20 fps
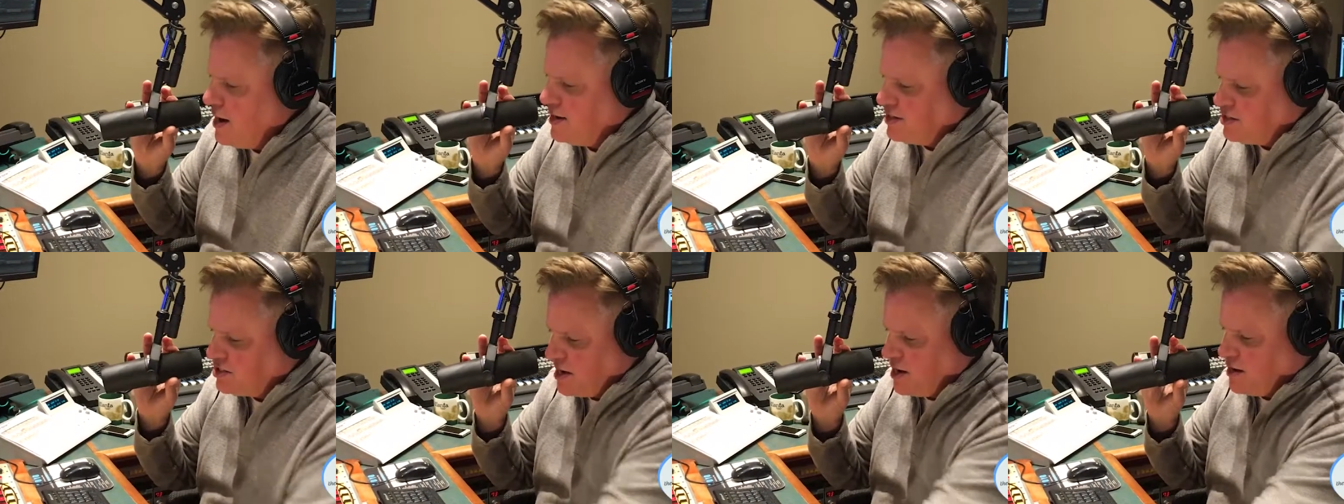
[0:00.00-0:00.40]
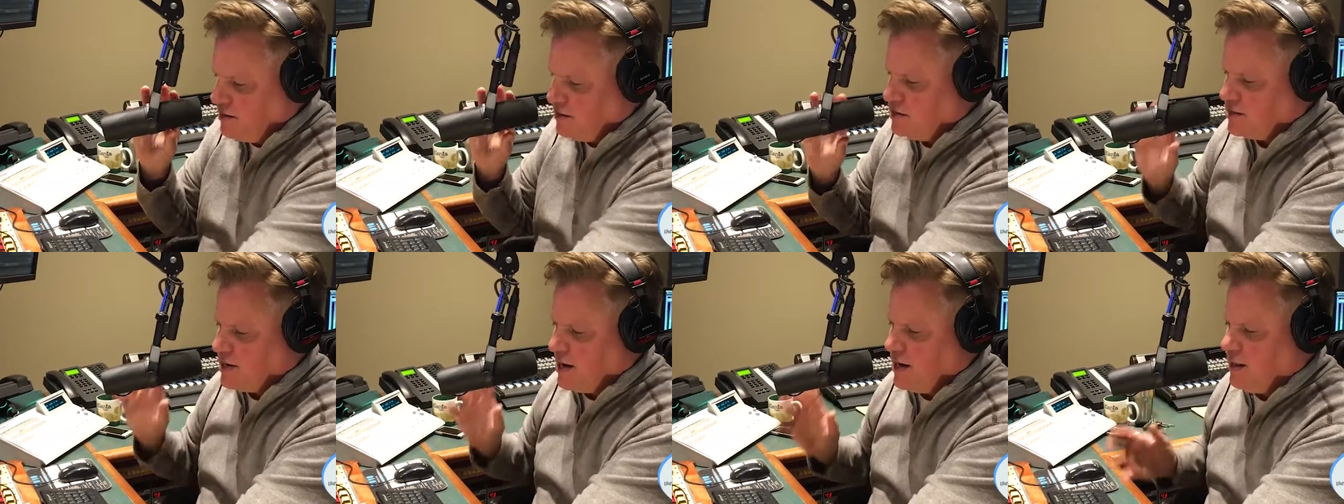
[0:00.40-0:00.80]
And it
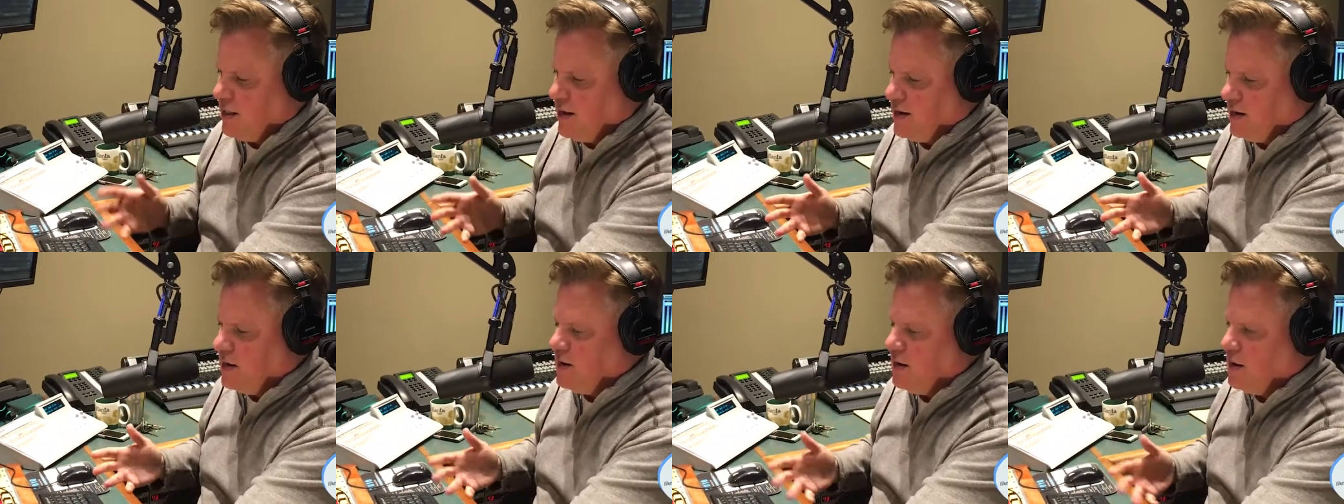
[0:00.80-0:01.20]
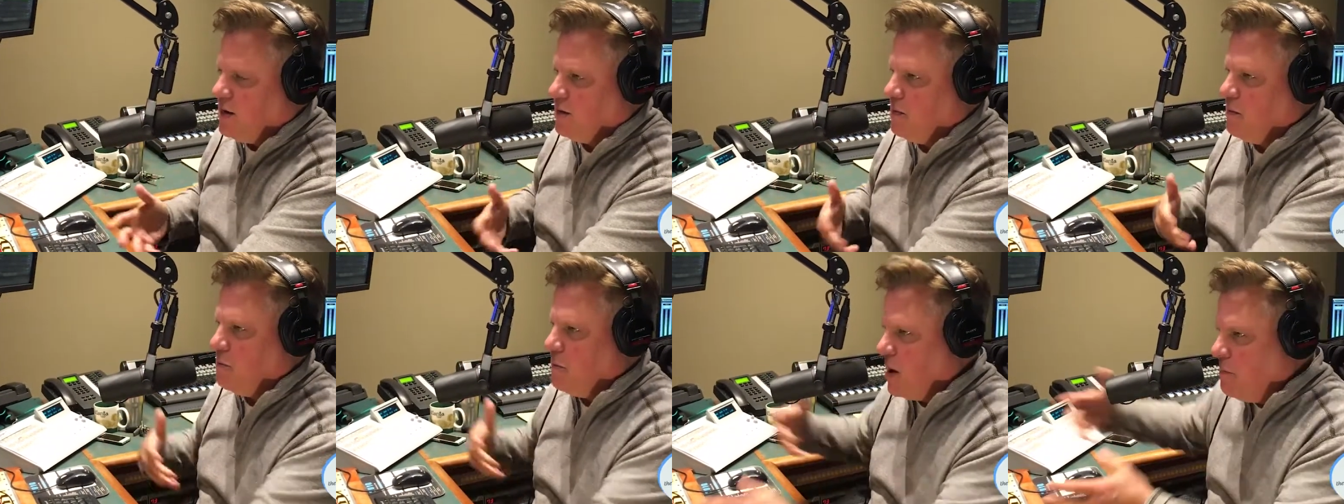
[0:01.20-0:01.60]
sounds kind of like
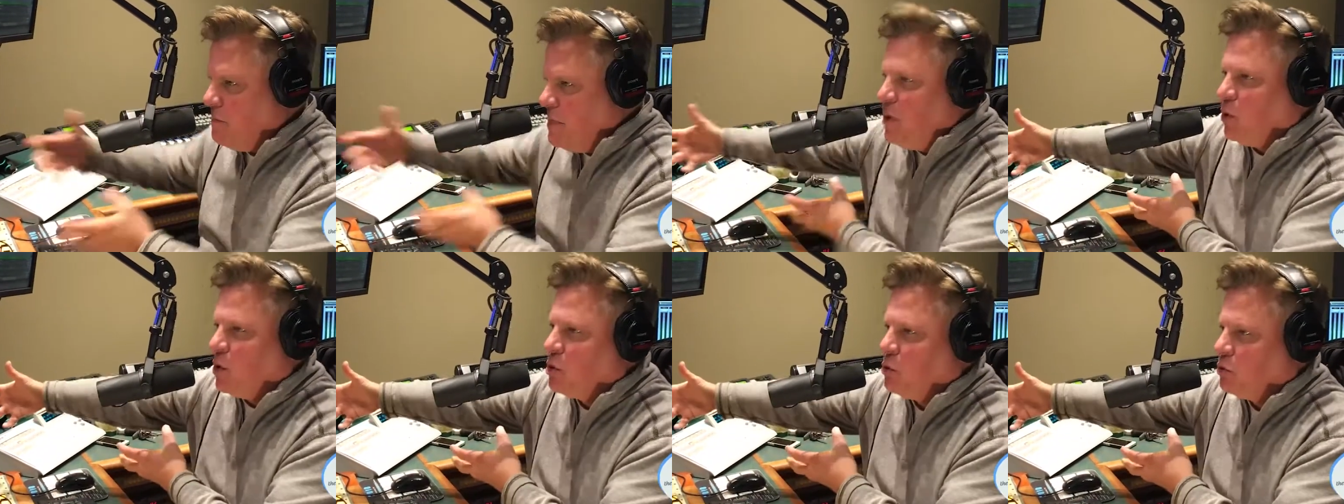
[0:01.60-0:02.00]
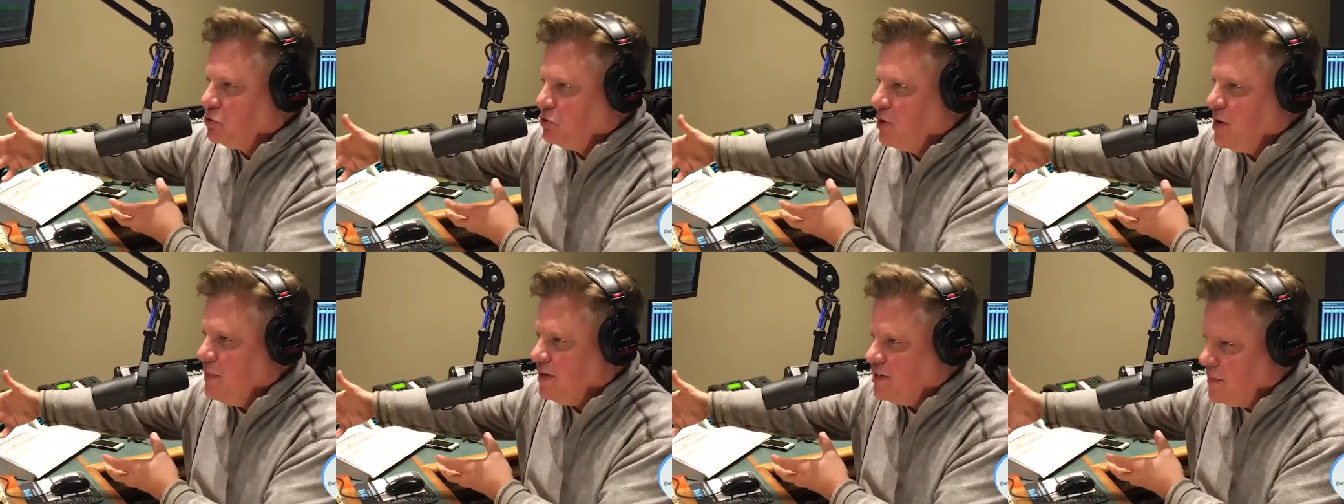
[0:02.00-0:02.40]
a miracle
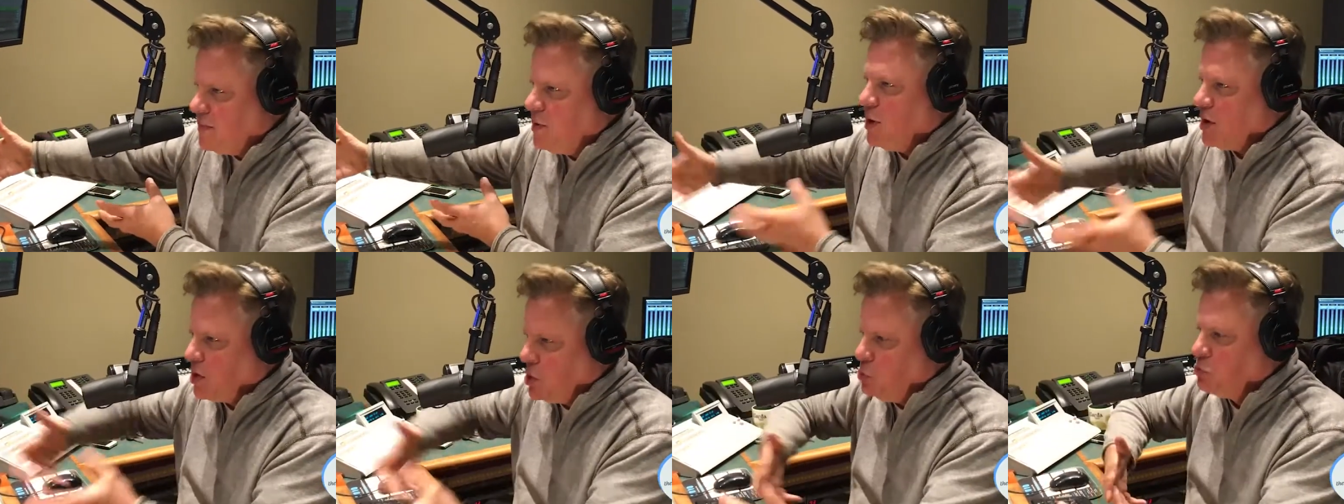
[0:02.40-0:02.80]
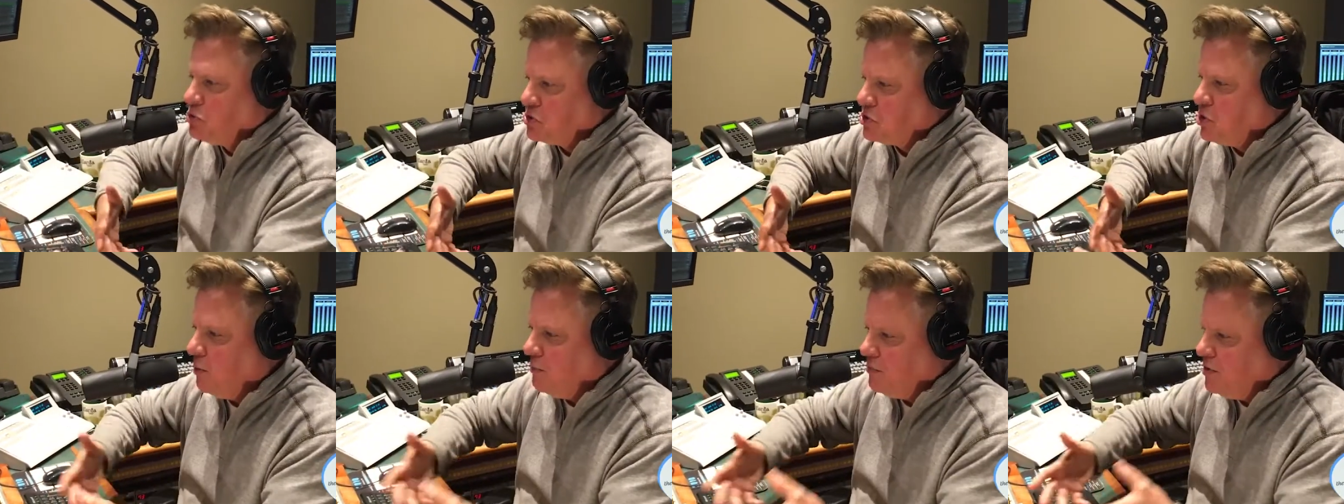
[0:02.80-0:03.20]
treatment. Tell me what
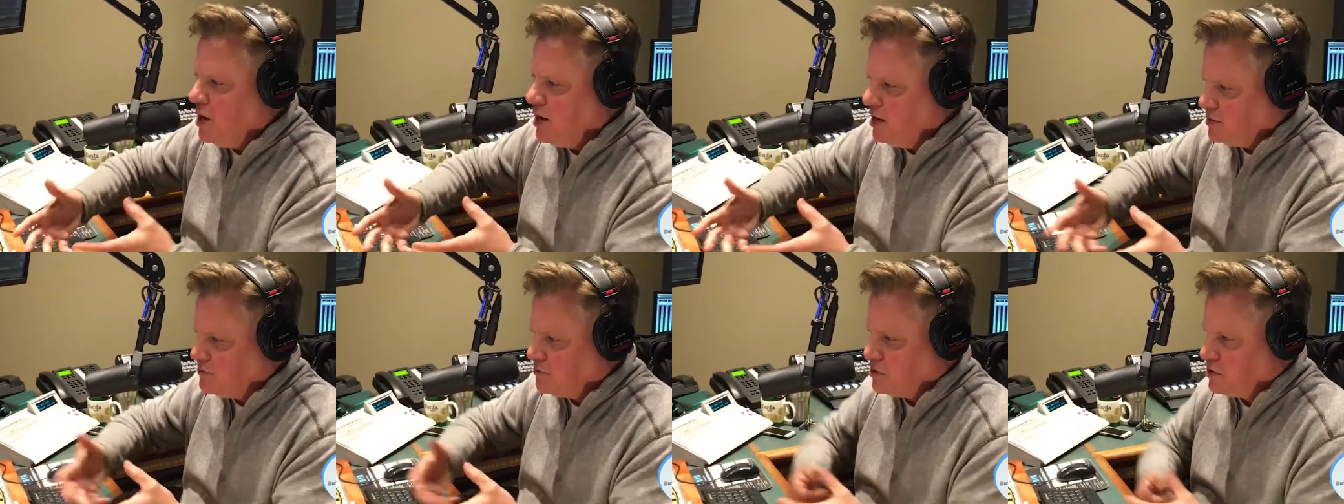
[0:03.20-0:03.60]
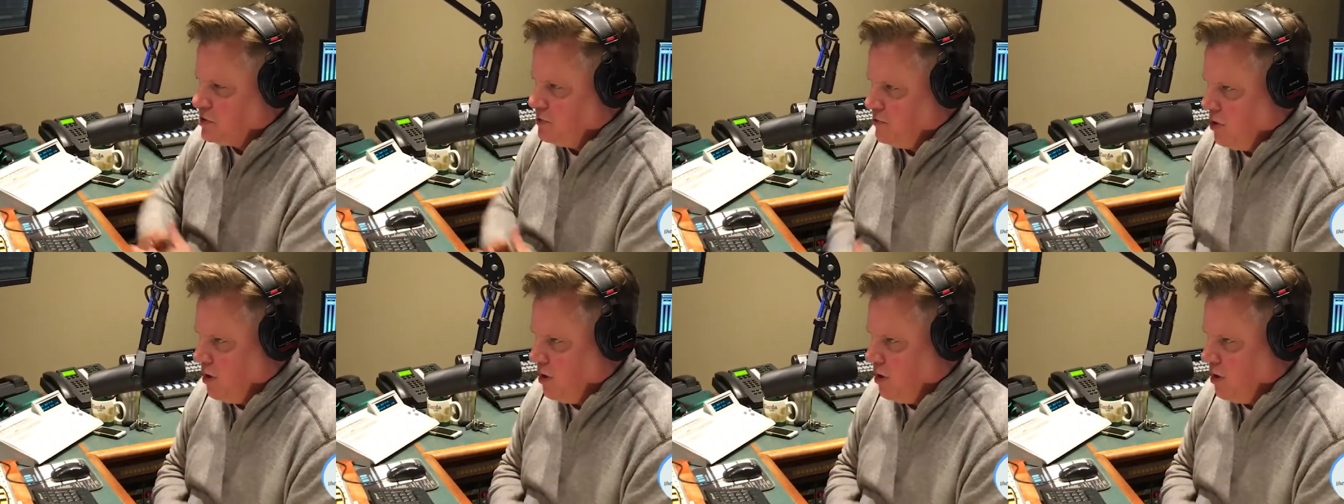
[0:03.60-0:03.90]
CoolSculpt does, first of